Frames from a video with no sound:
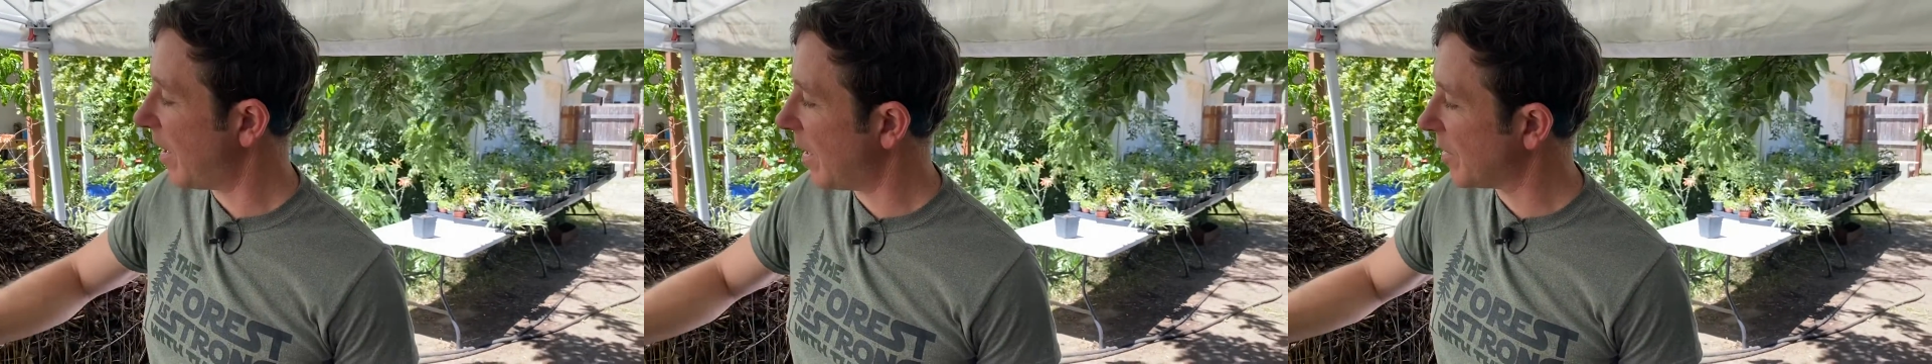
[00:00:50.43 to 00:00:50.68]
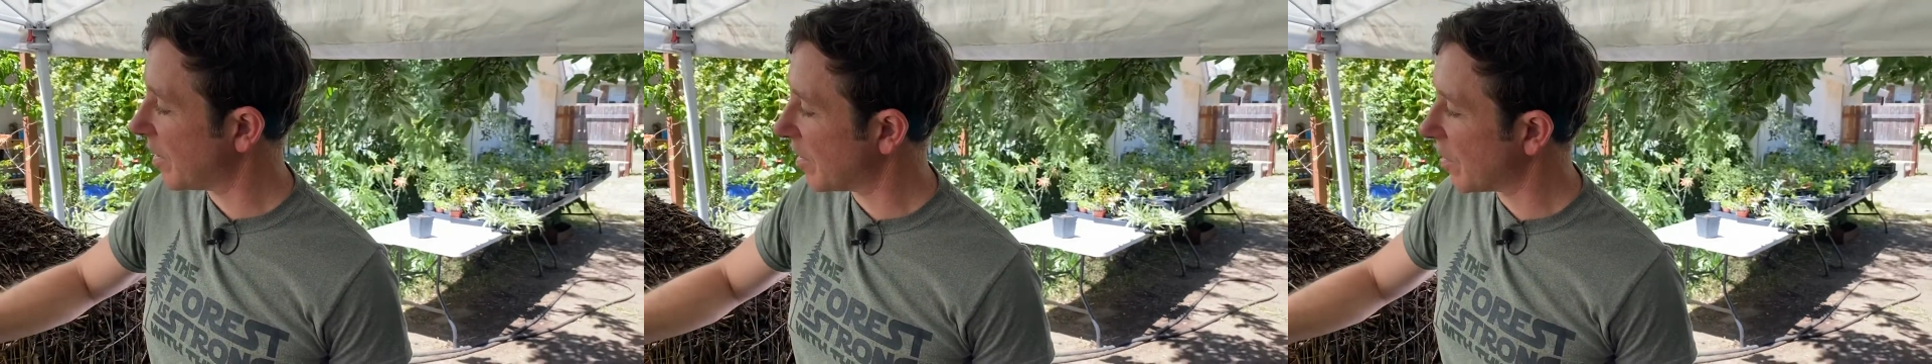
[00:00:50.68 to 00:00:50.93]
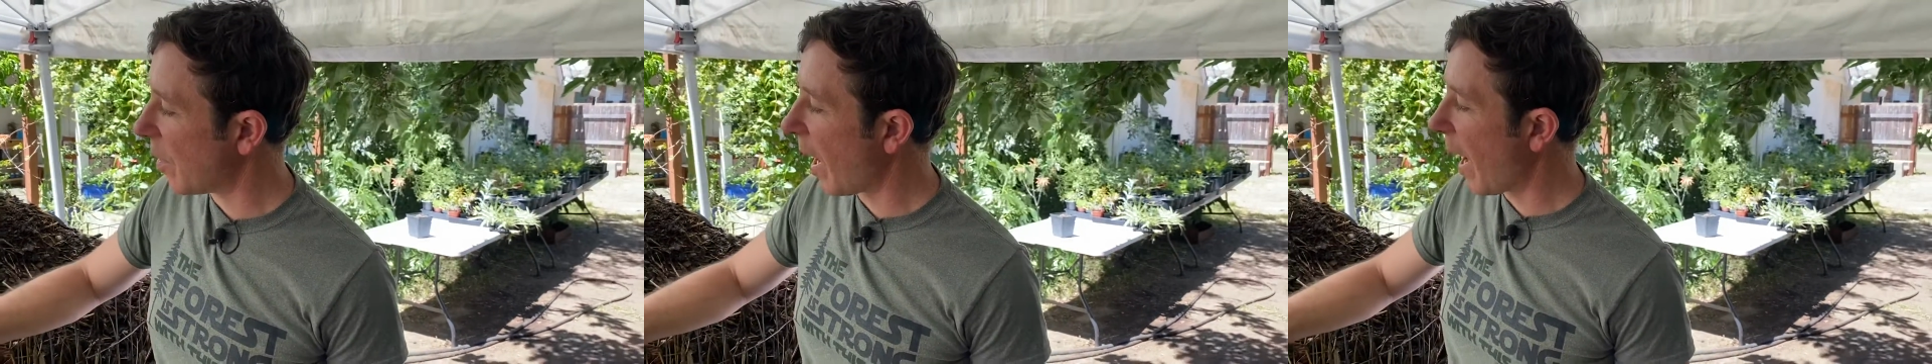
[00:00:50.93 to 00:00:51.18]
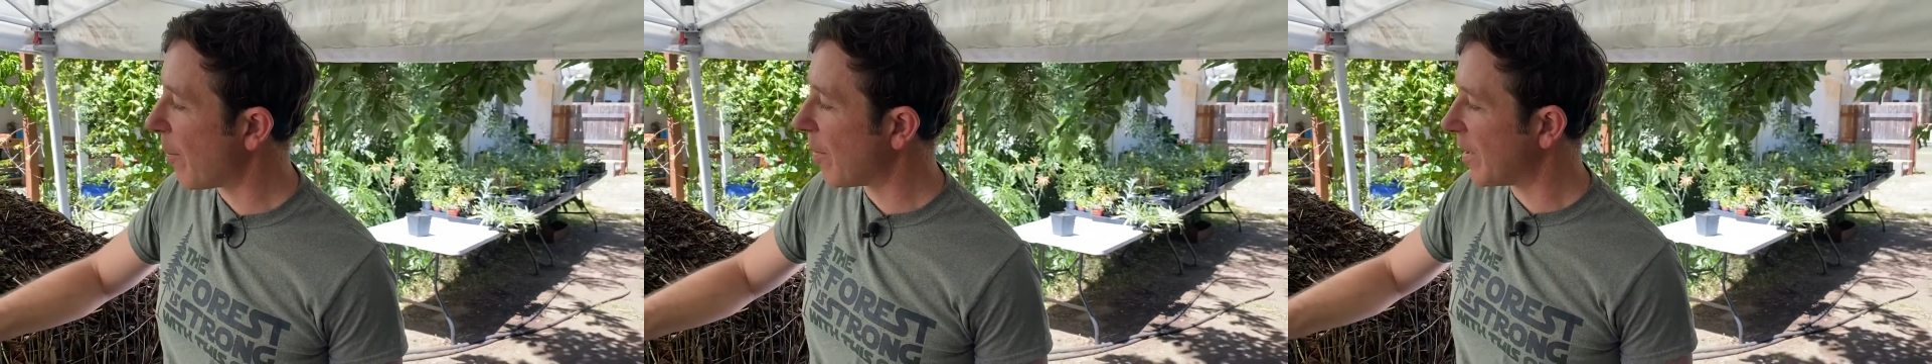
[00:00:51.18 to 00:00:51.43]
it just so
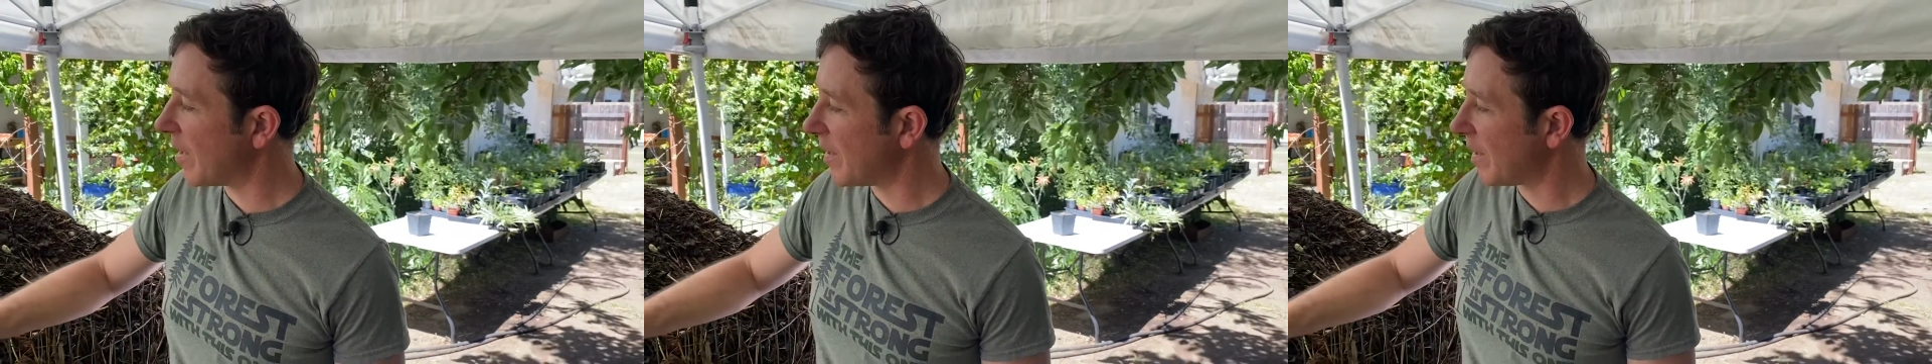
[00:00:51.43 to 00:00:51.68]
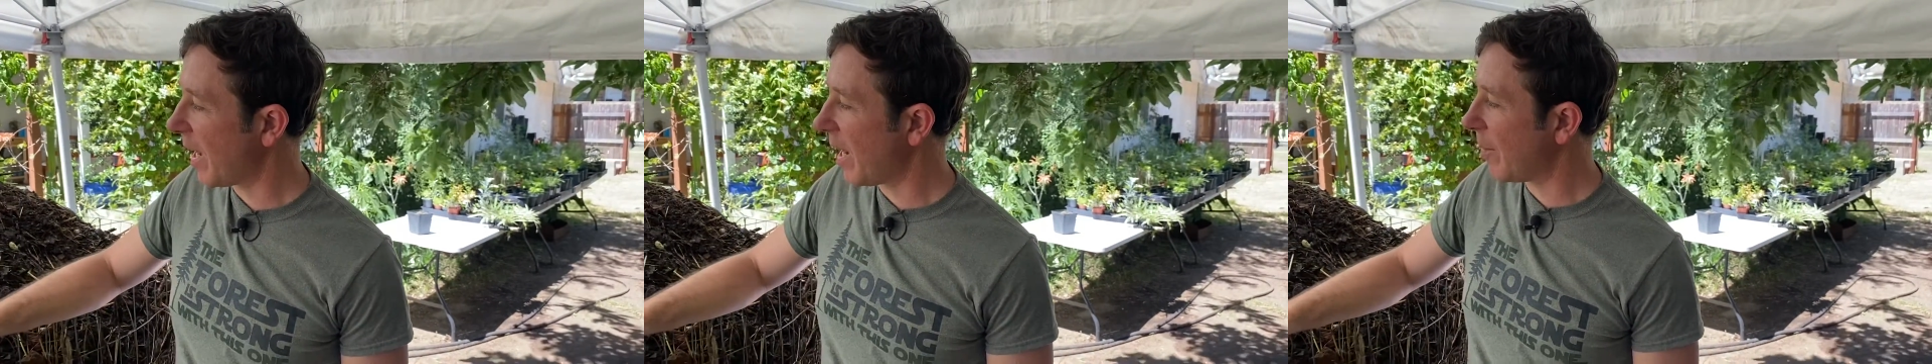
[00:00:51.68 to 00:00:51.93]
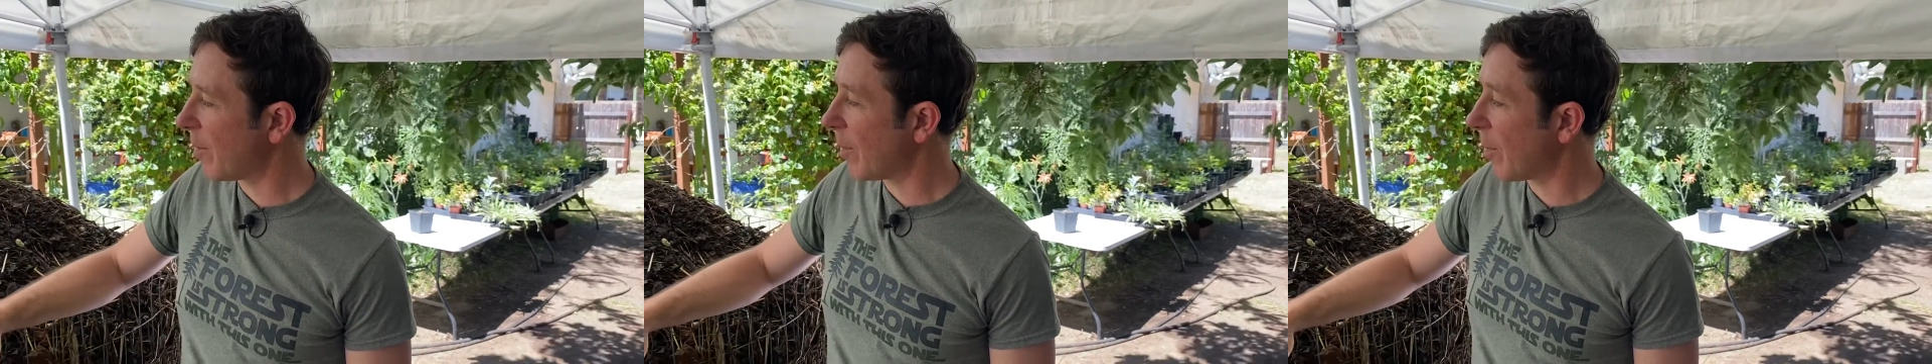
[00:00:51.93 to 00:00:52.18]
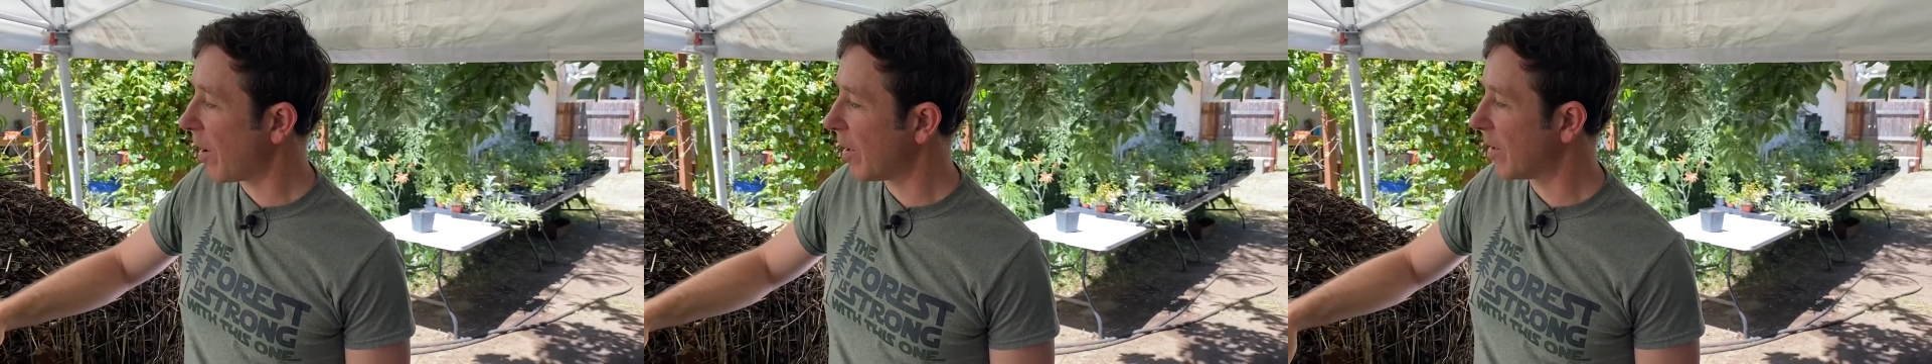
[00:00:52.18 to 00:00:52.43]
happened that my
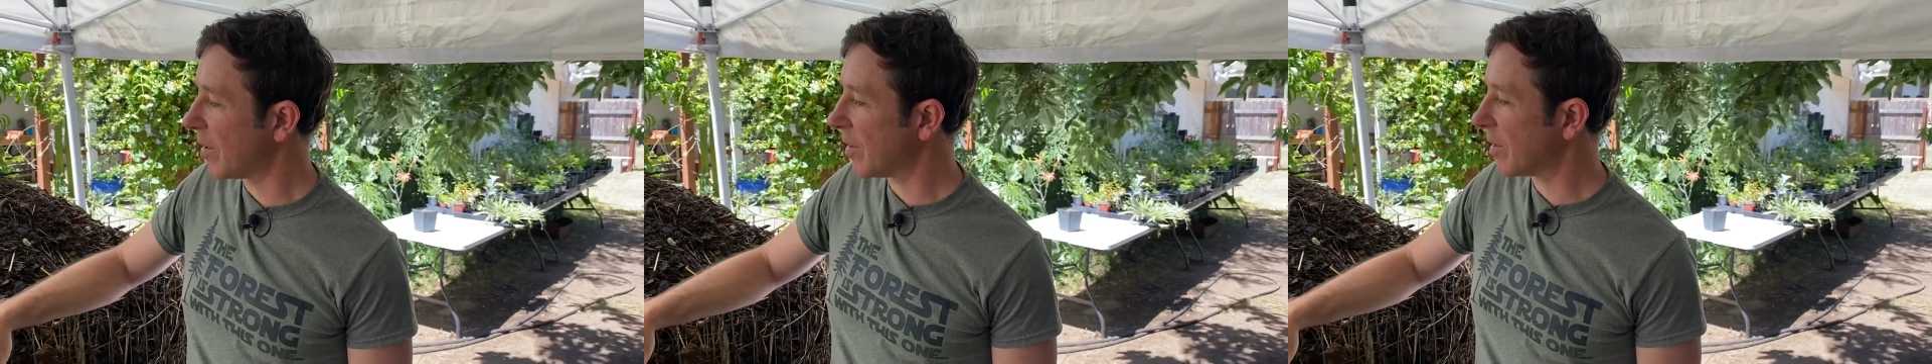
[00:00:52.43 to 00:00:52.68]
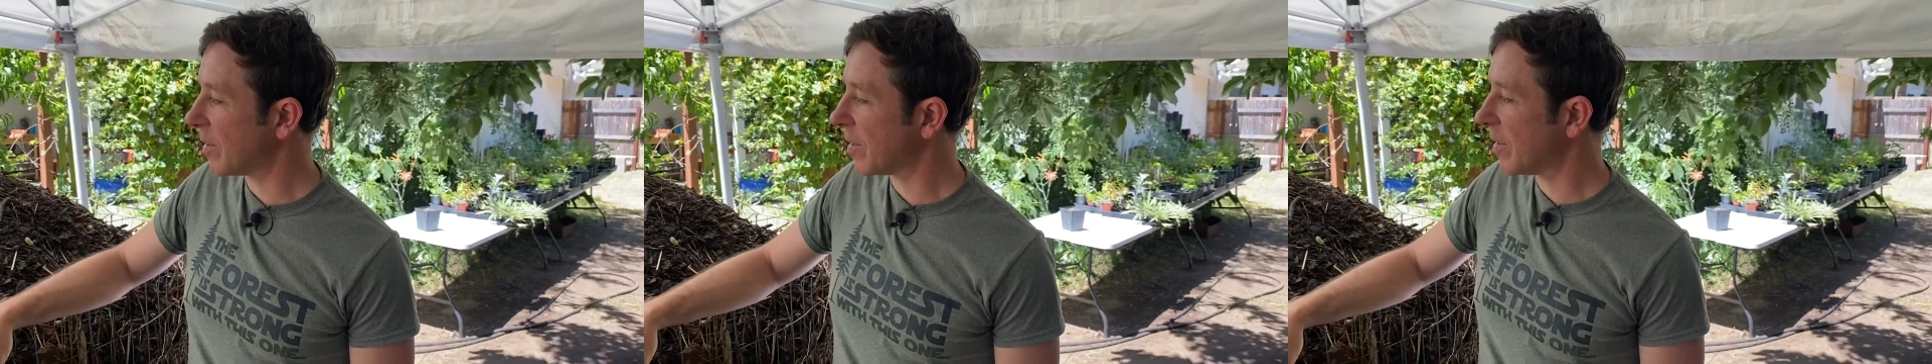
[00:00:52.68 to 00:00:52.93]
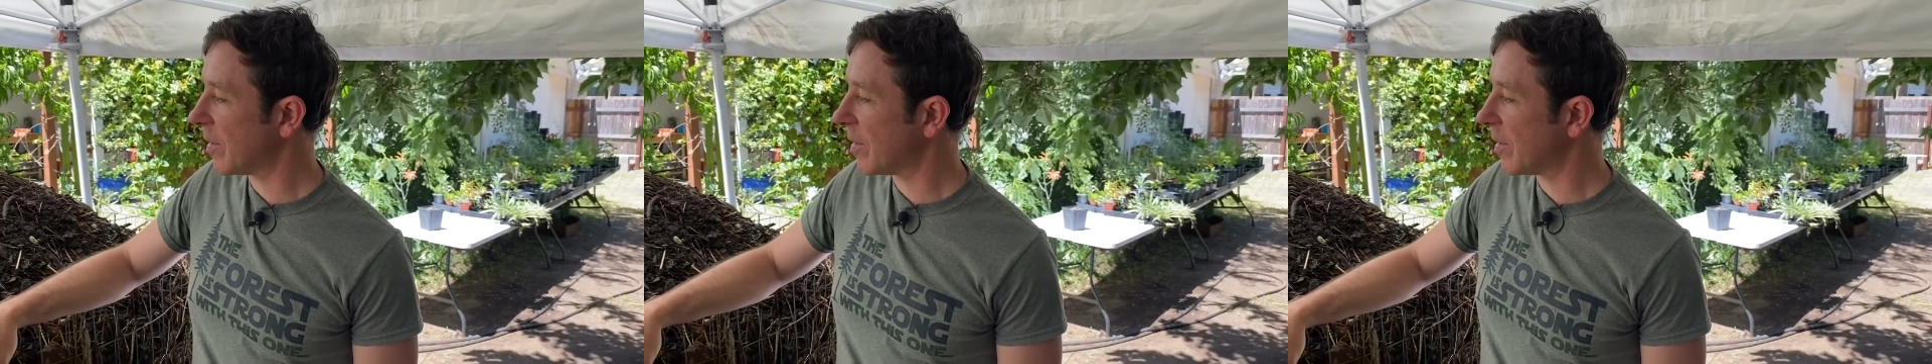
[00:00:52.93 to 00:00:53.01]
partner's